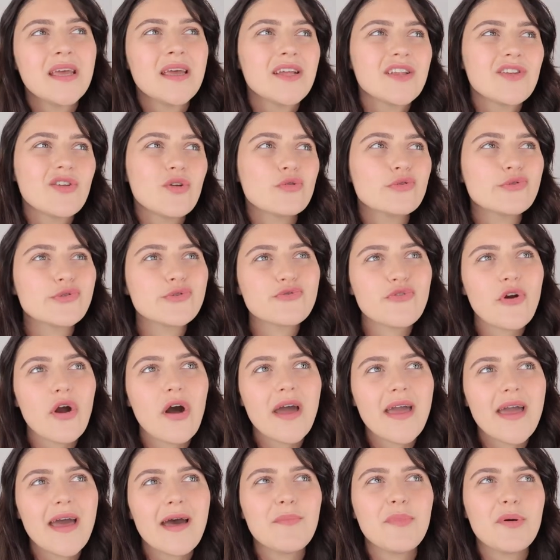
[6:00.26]
not
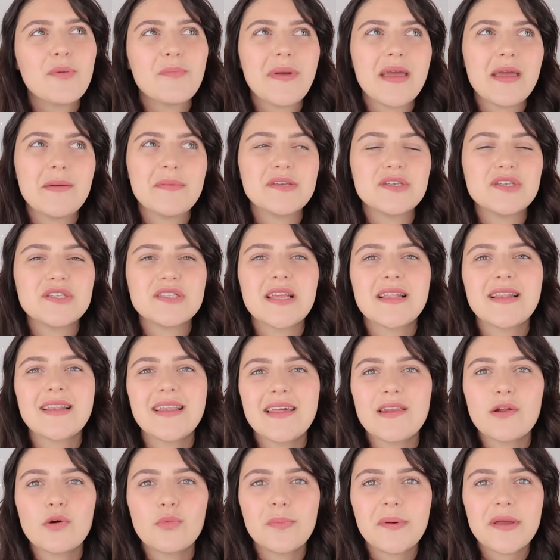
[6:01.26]
drier, but maybe just a
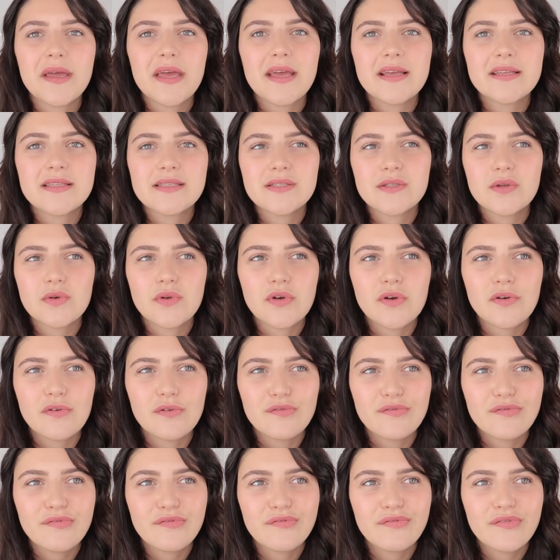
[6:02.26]
little bit sort
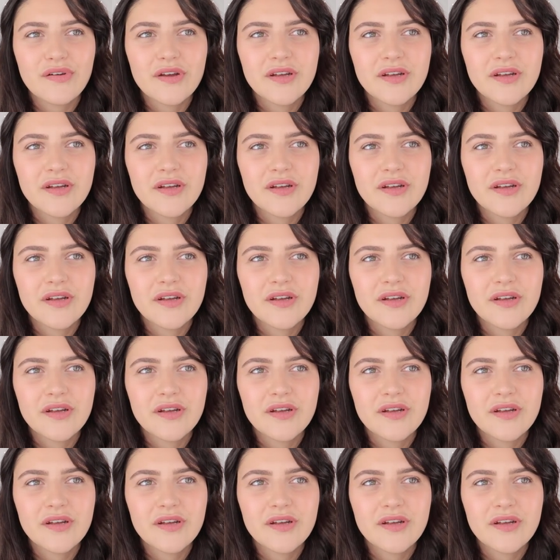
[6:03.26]
of